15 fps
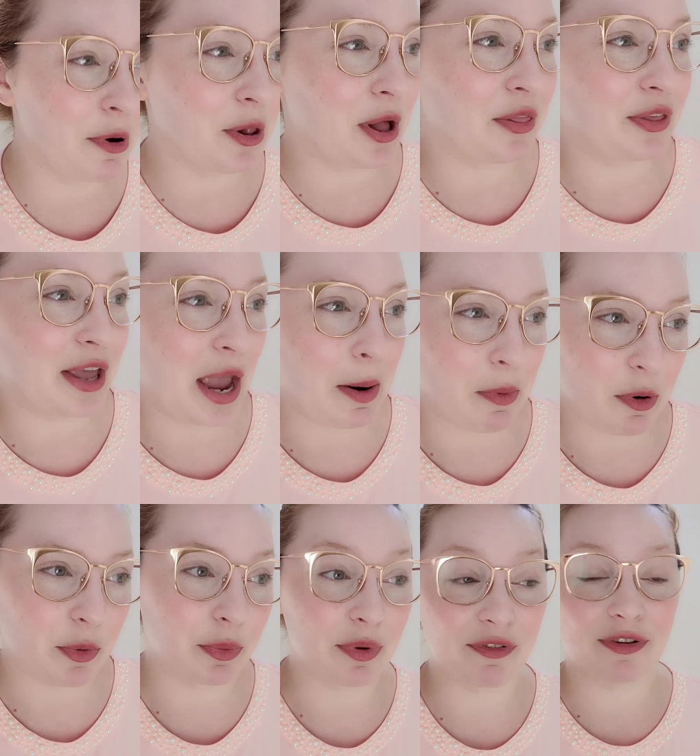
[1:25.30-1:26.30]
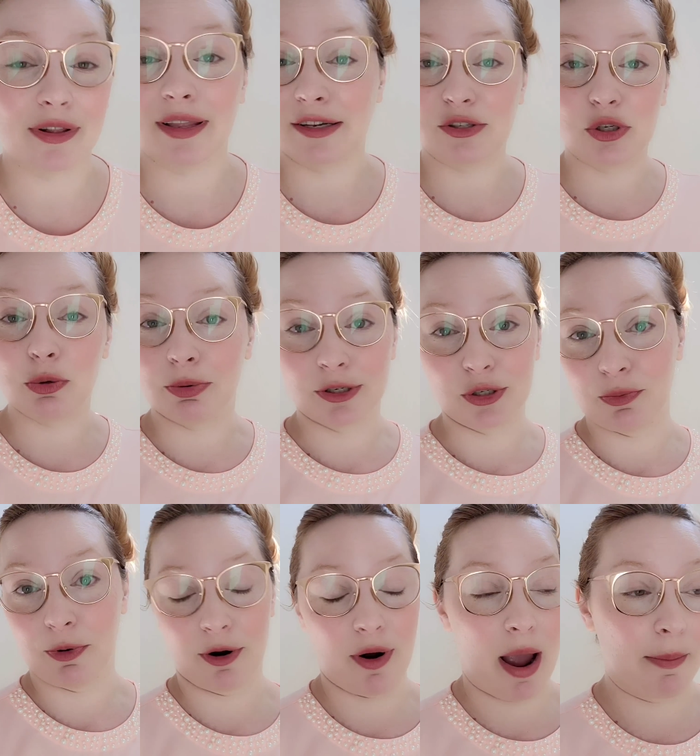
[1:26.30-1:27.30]
pull out the camera when we feel like super,
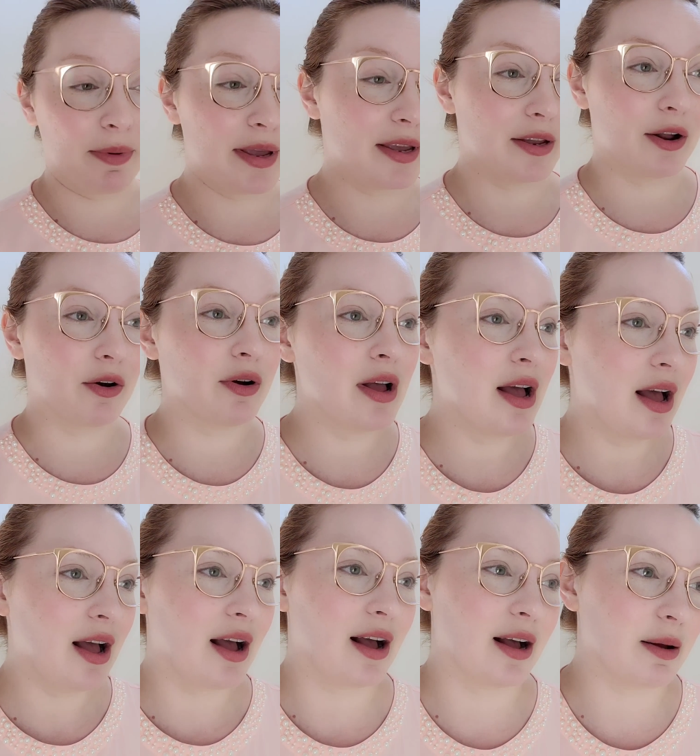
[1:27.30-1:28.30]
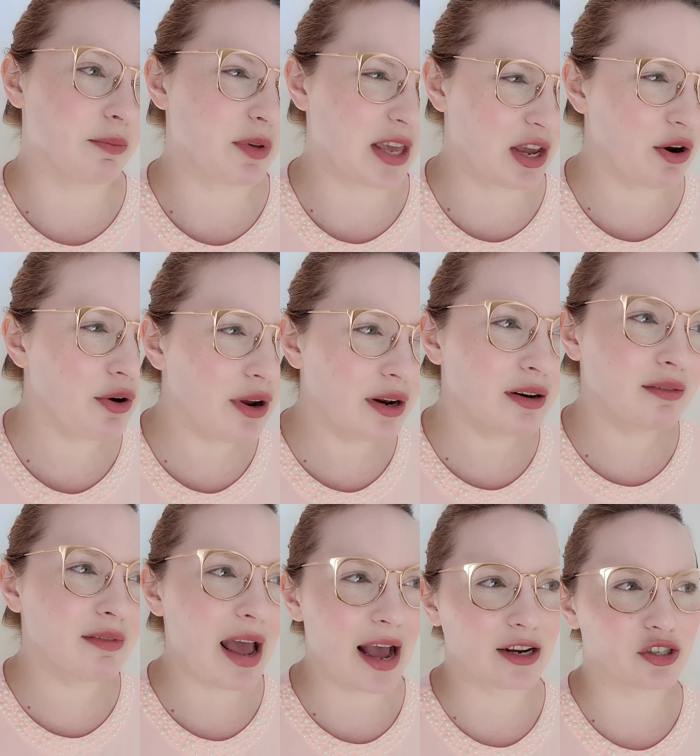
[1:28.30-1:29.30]
super crappy, you know? Um,
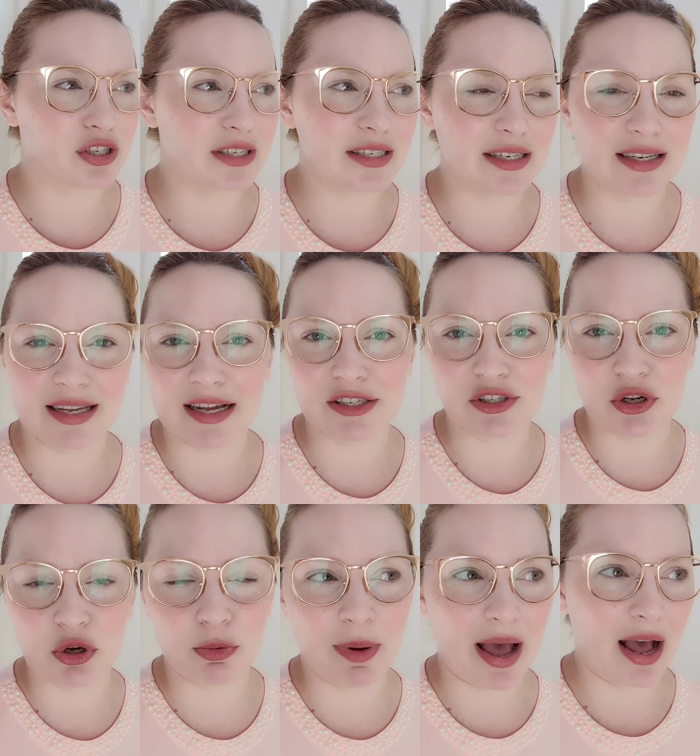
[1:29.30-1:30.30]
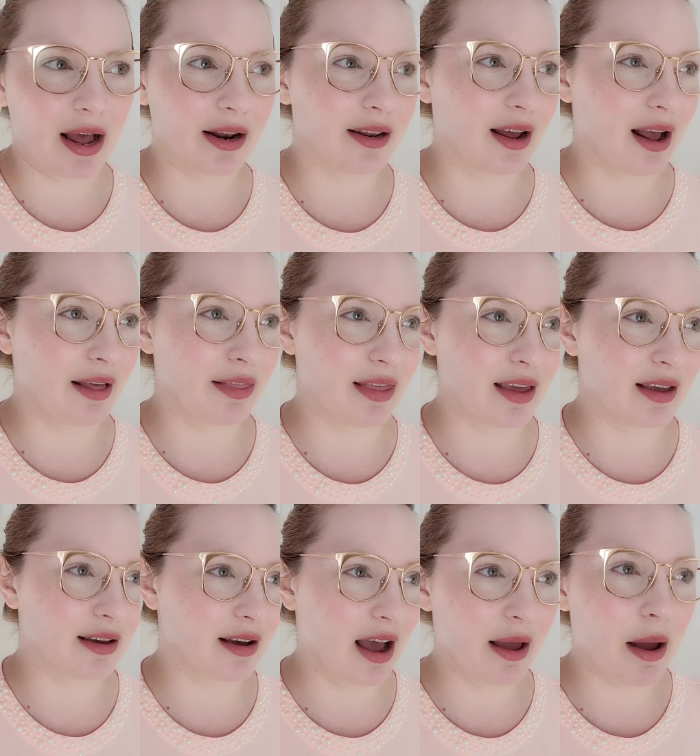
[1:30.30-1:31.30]
Kieran actually didn't get too bad, I
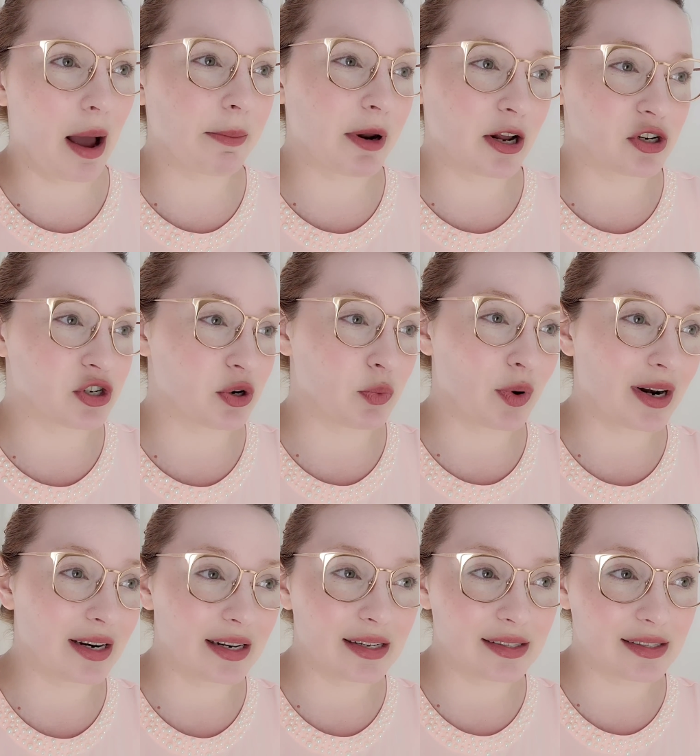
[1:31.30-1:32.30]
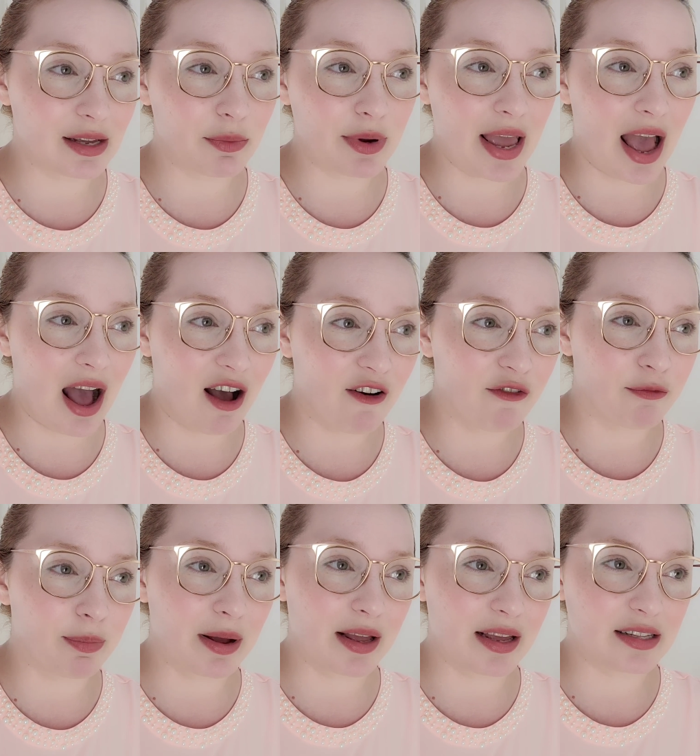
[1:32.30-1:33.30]
think. I, am not sure what it is that we have,
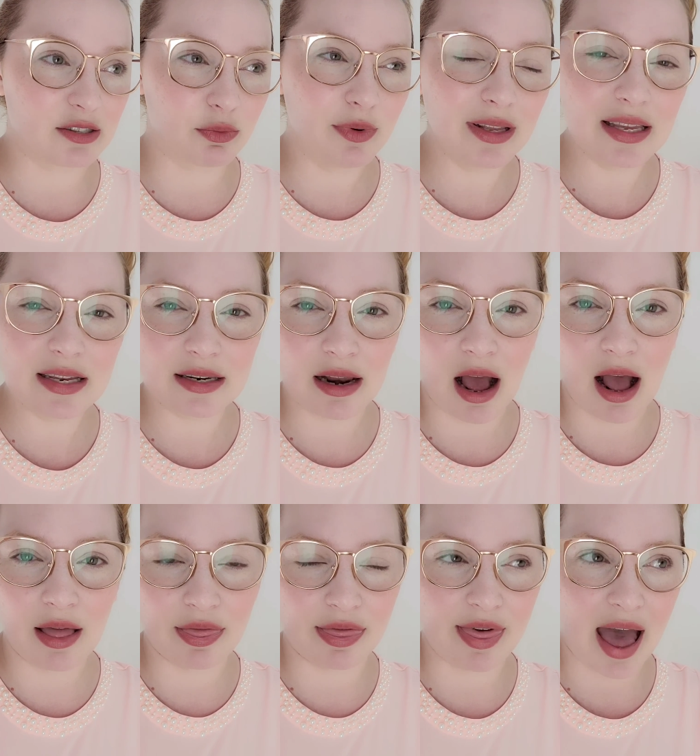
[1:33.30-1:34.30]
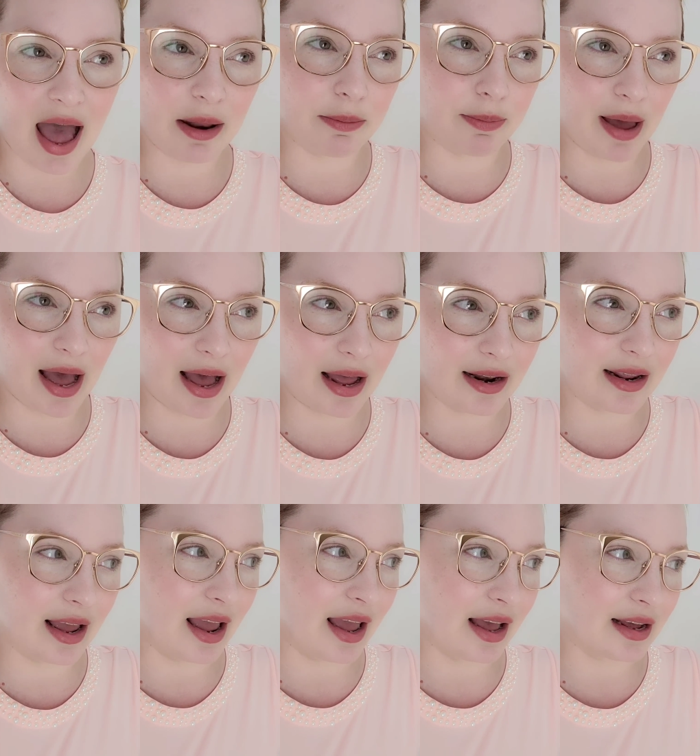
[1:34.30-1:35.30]
but it's really not that
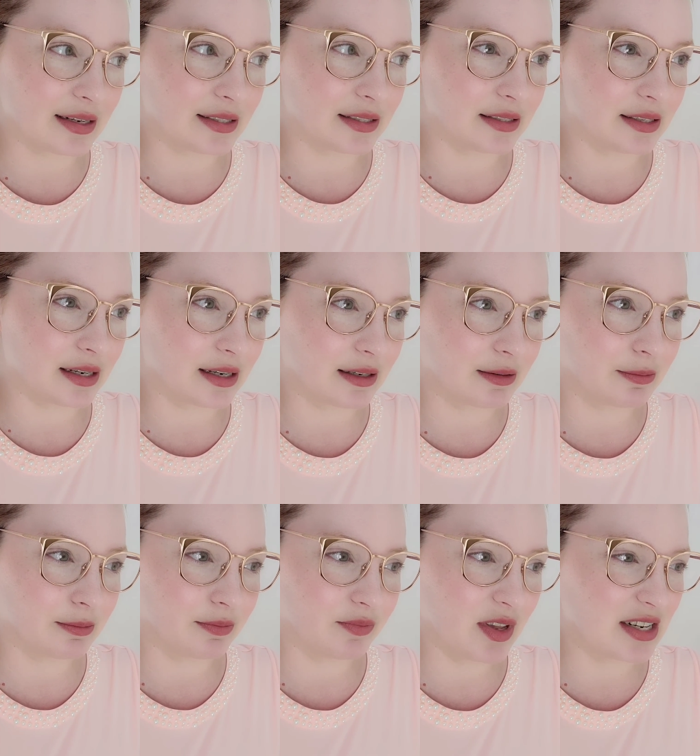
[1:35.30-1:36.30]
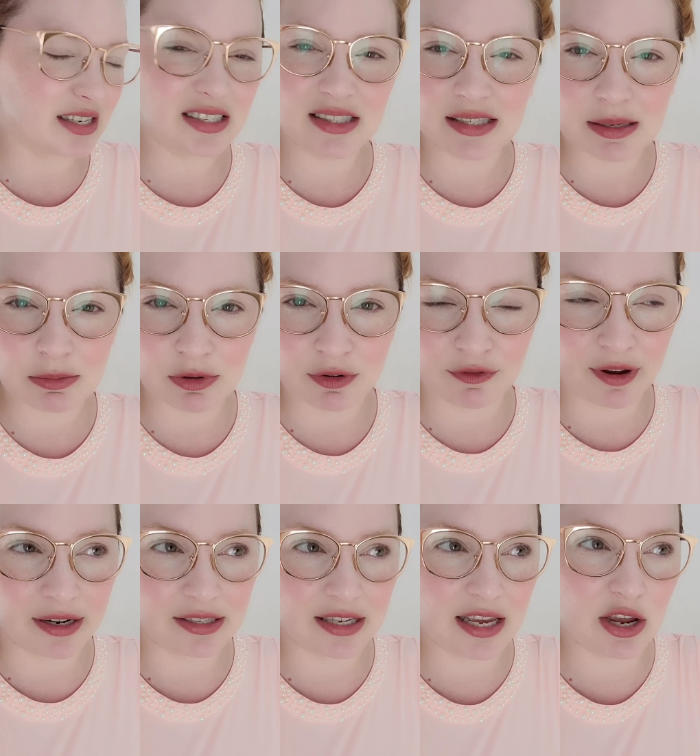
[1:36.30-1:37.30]
bad and um, it doesn't seem to
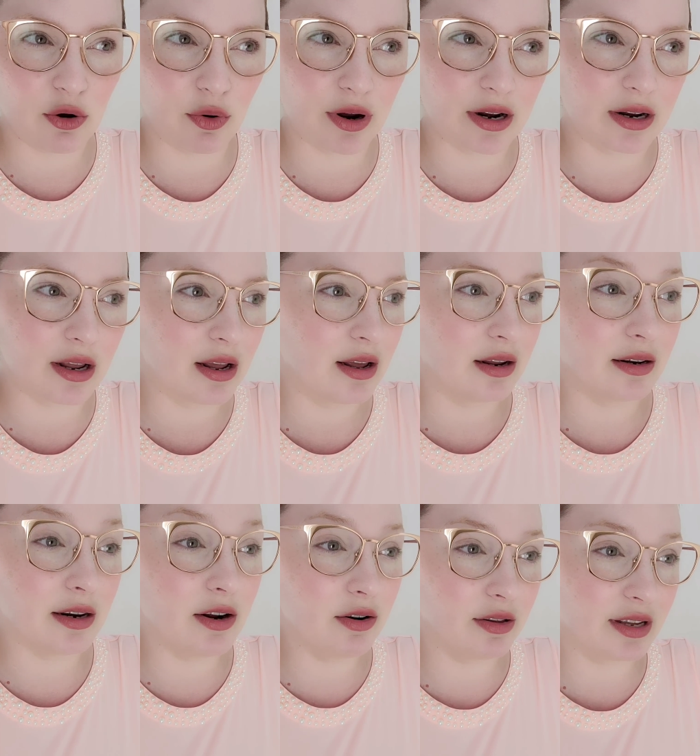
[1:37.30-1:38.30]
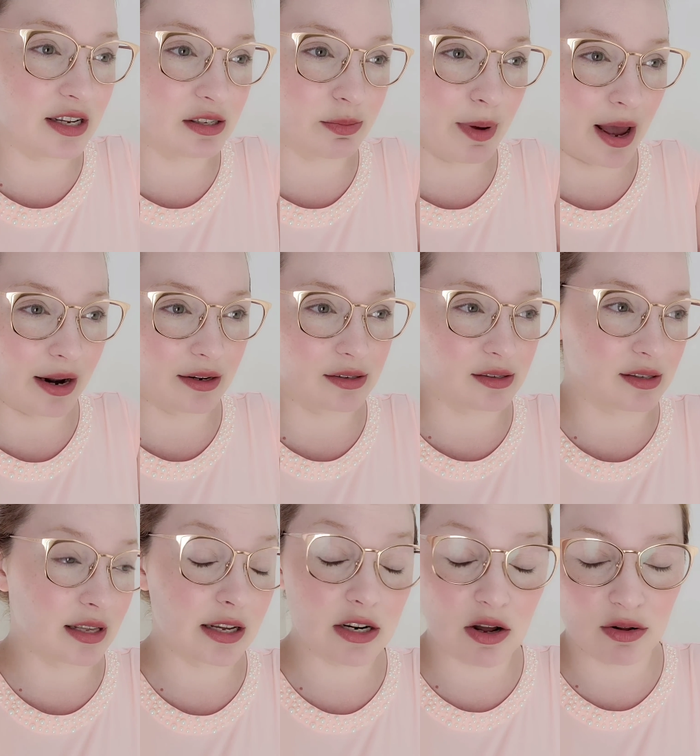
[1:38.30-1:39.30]
affect Kieran nearly as bad as
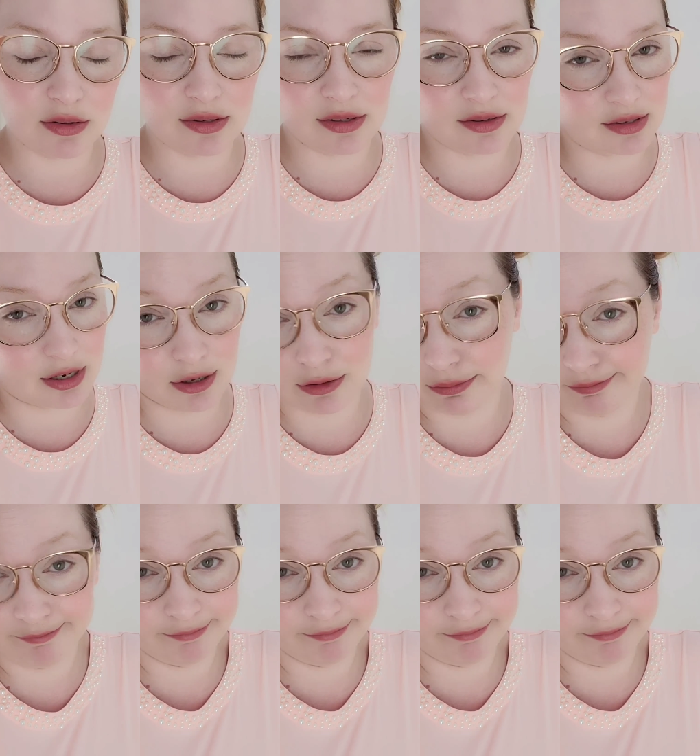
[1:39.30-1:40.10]
the adults, so